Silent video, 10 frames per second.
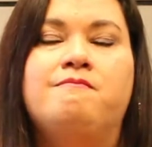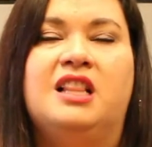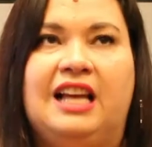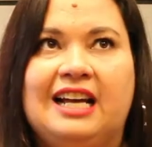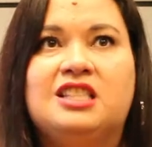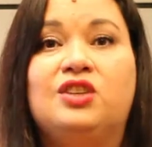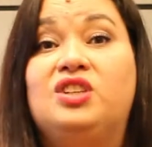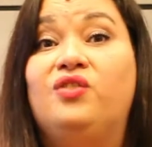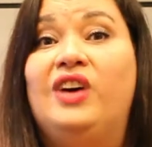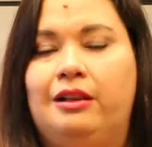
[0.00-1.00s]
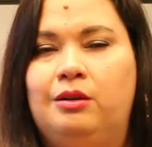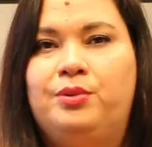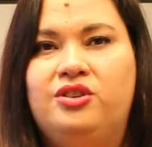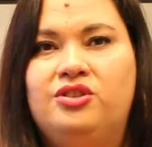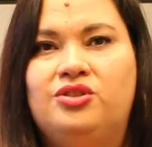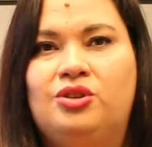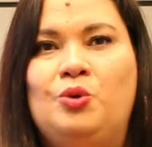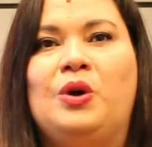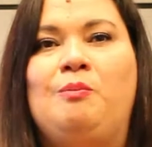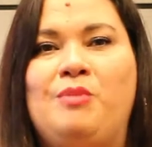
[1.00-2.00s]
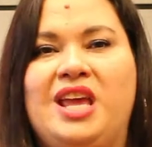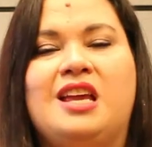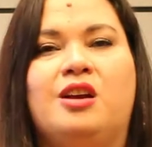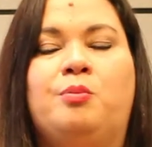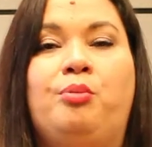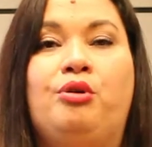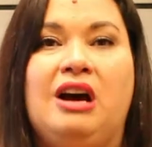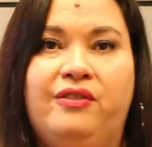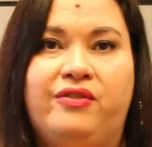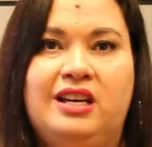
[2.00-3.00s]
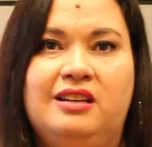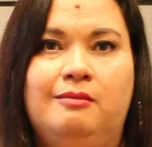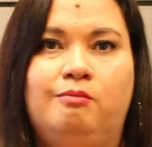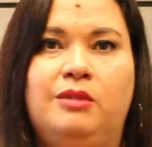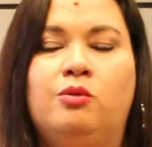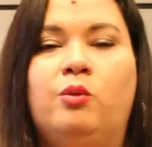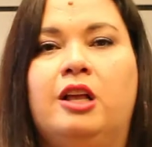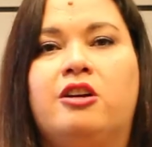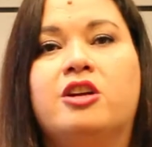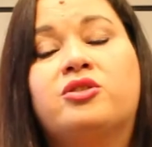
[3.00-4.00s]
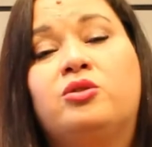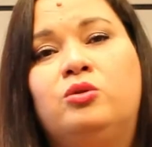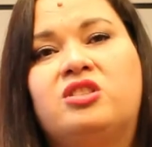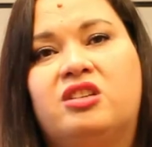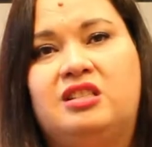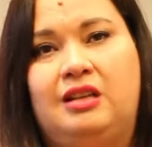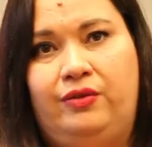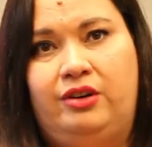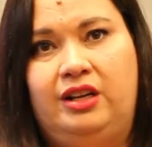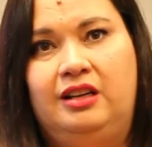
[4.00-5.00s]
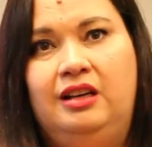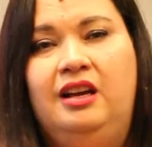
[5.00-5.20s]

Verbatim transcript: lots of developers who are making a profit, meanwhile, our schools are suffering.